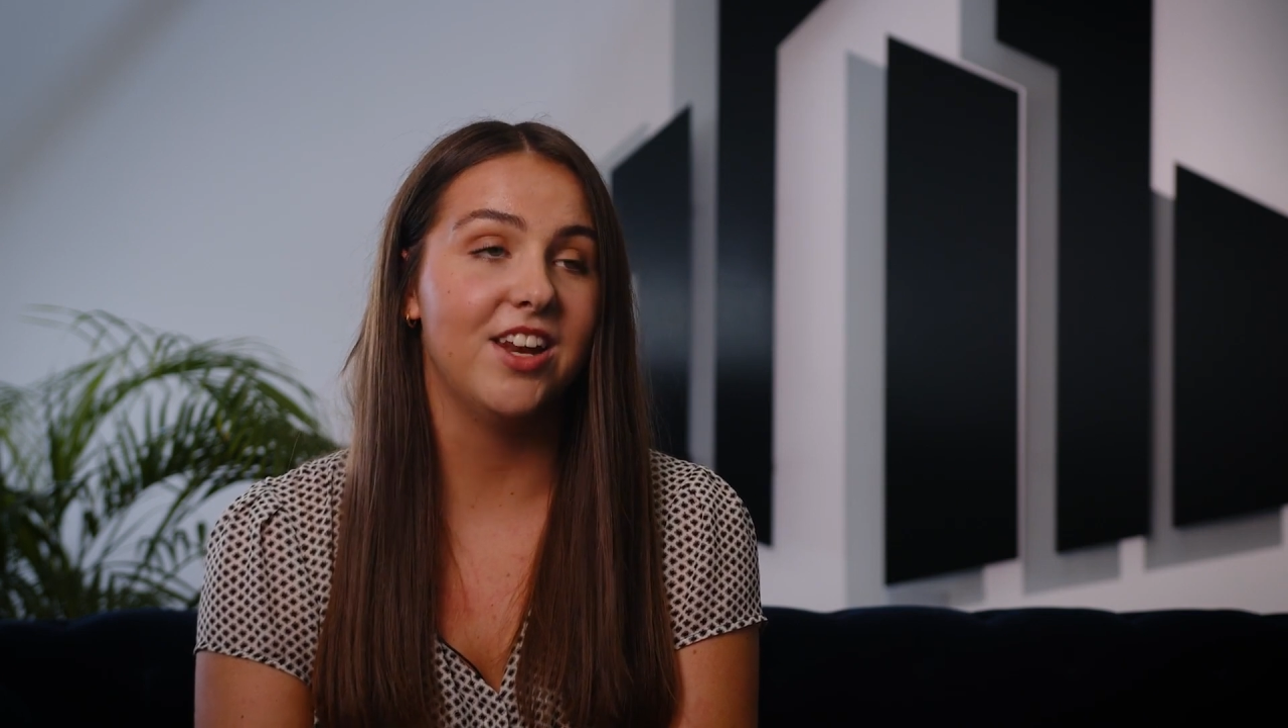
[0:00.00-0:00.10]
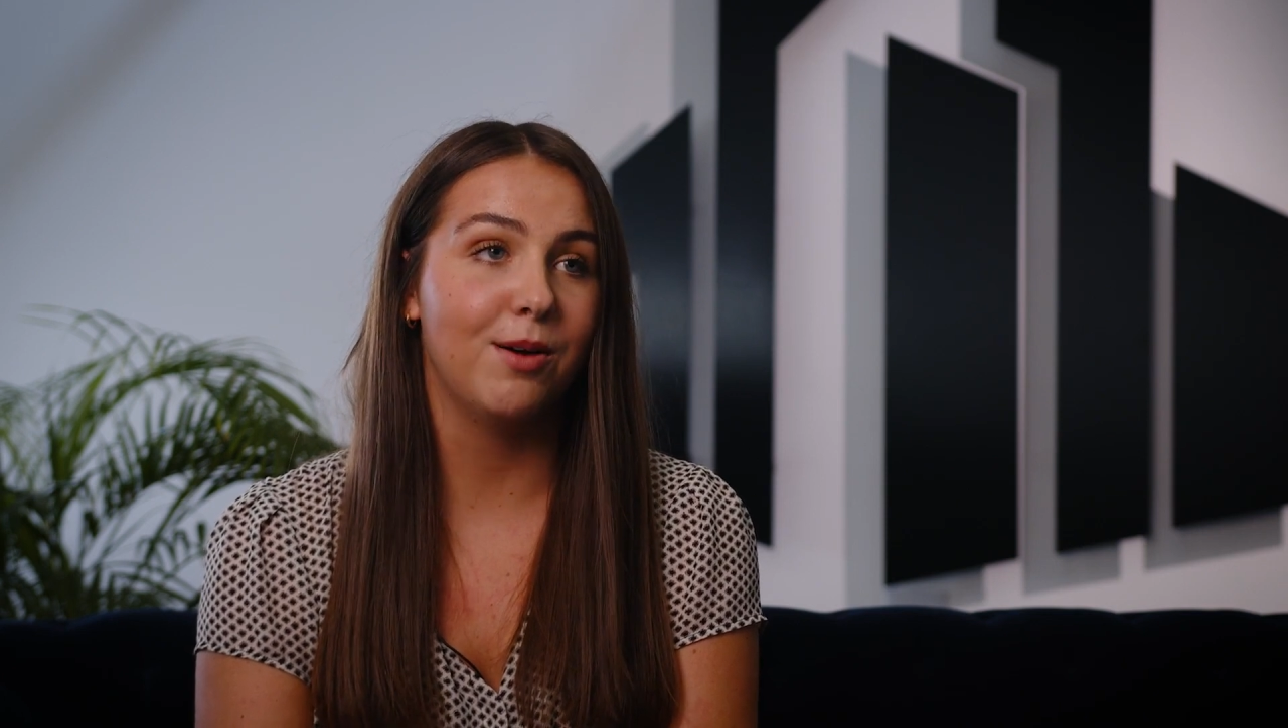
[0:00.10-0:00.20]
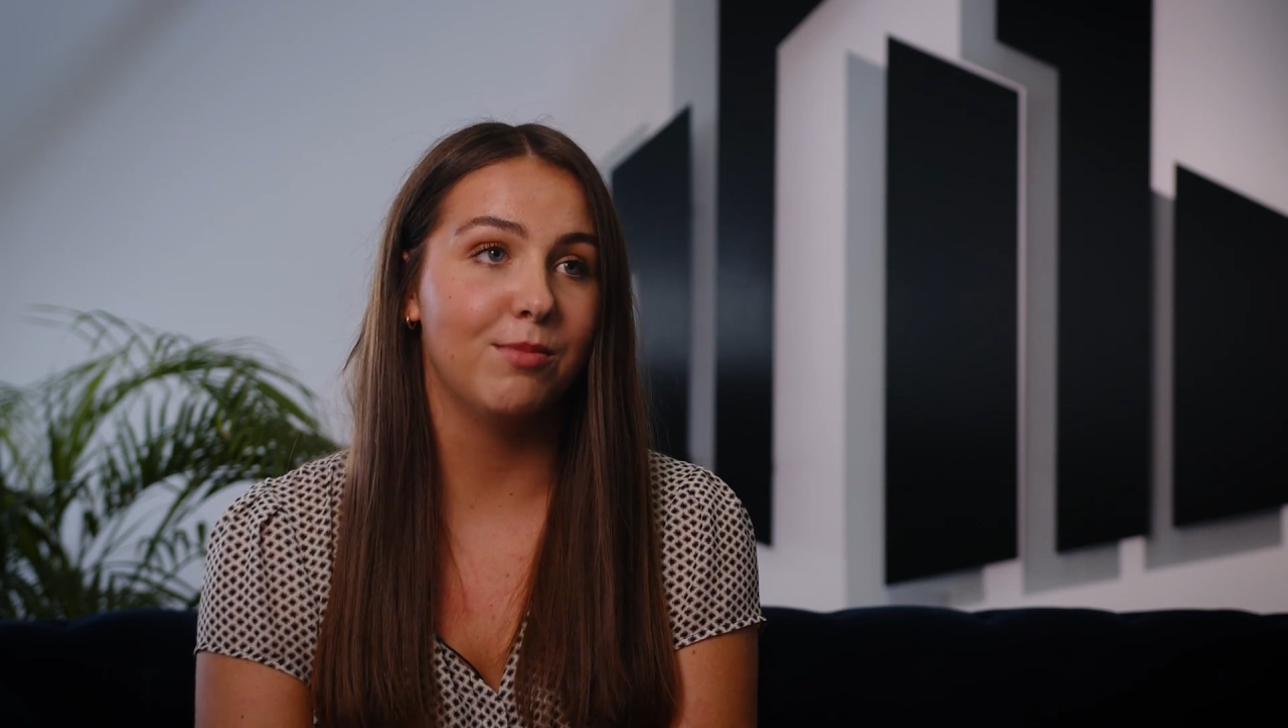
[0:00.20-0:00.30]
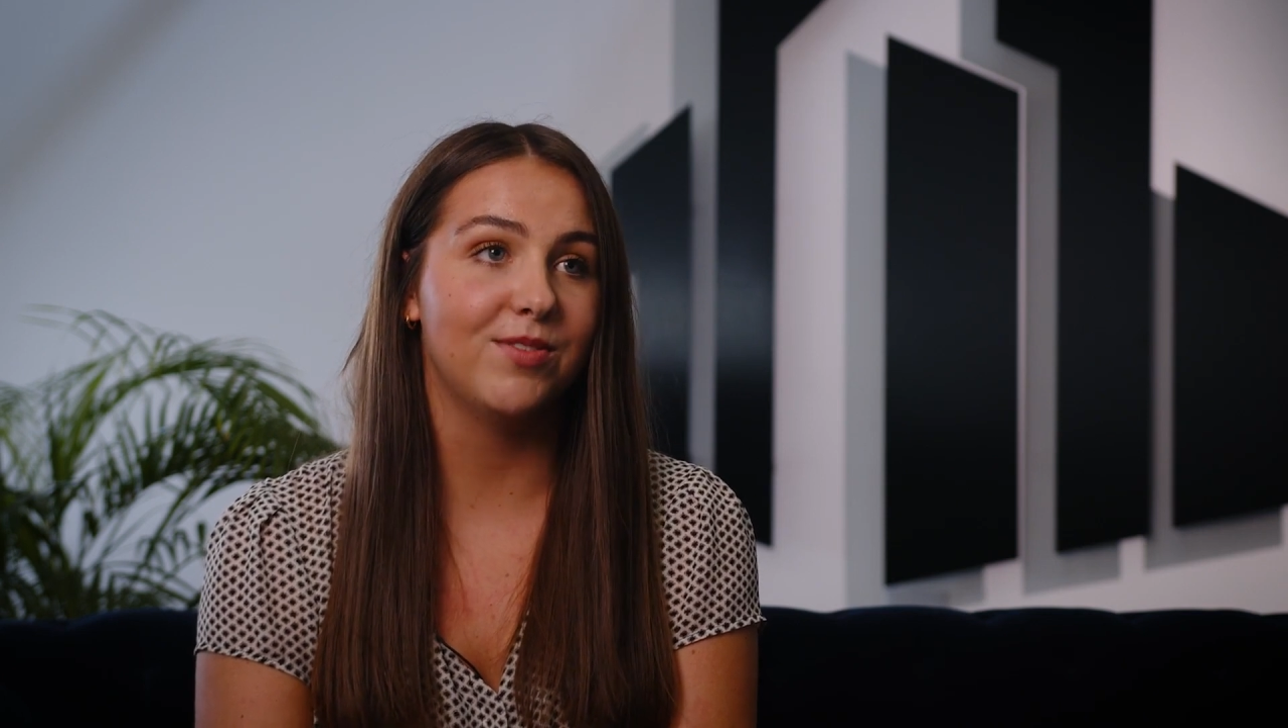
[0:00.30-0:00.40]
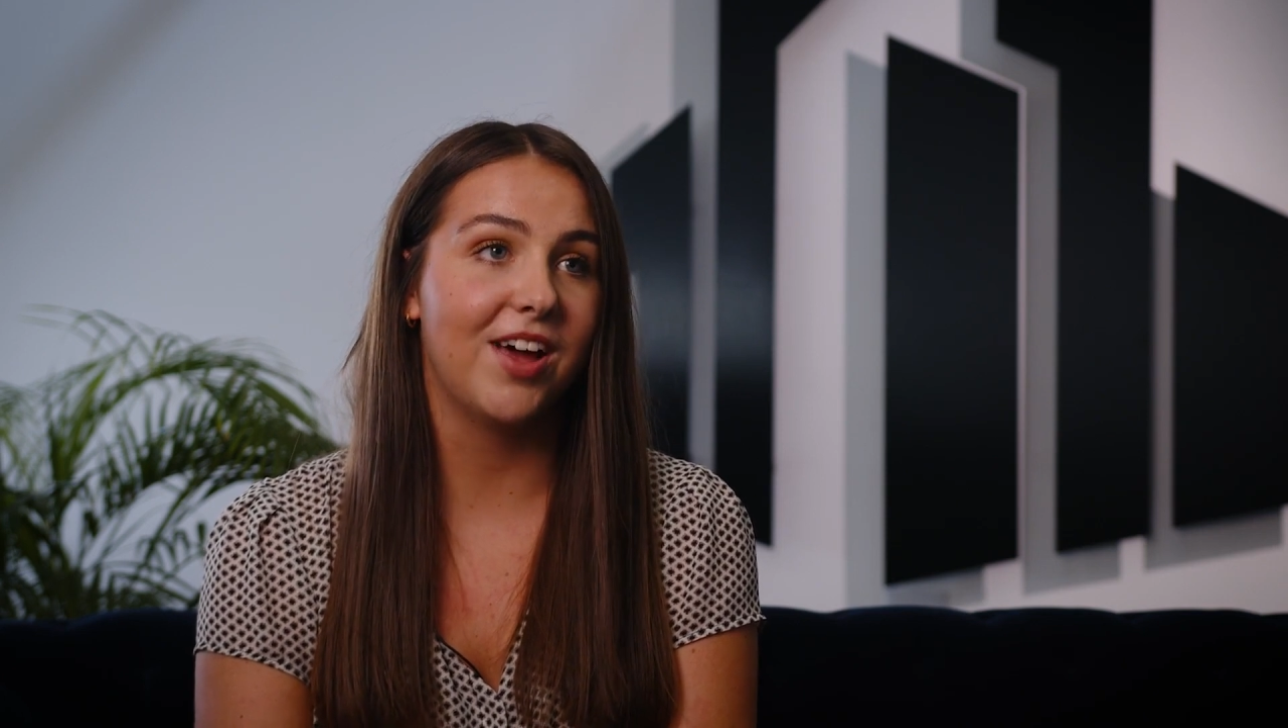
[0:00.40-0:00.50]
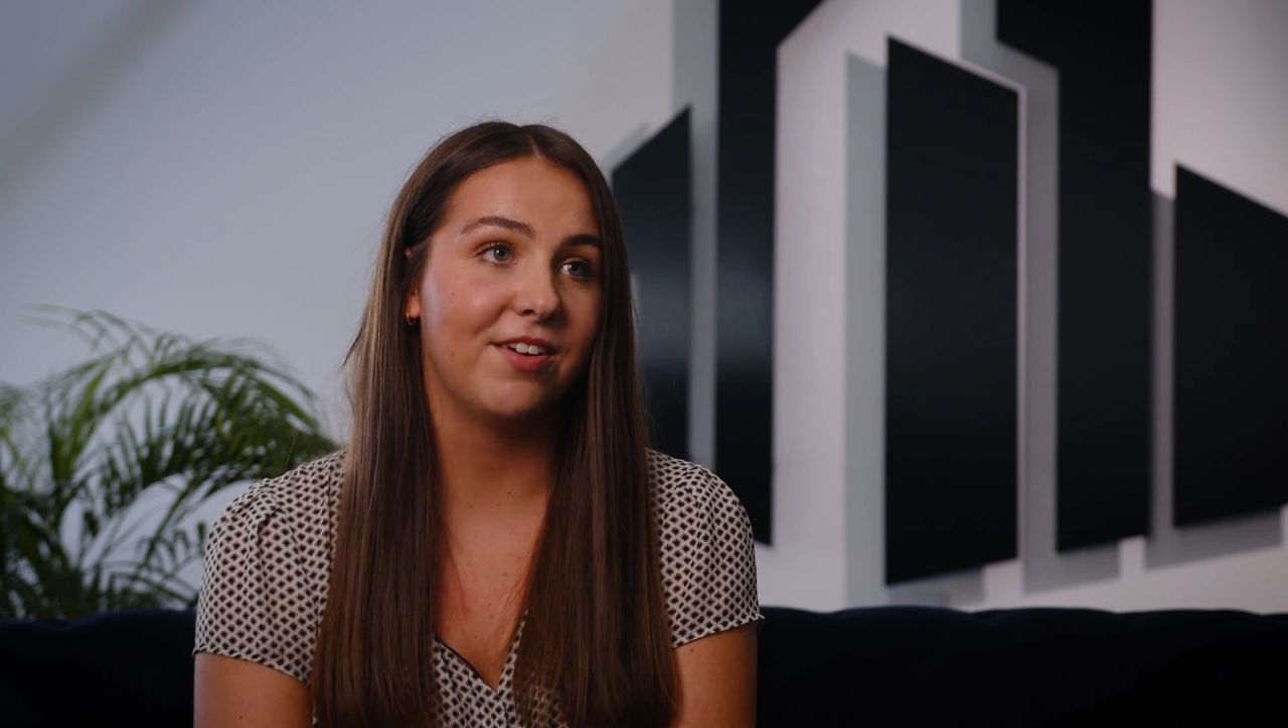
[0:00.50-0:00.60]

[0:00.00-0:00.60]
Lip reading: a number of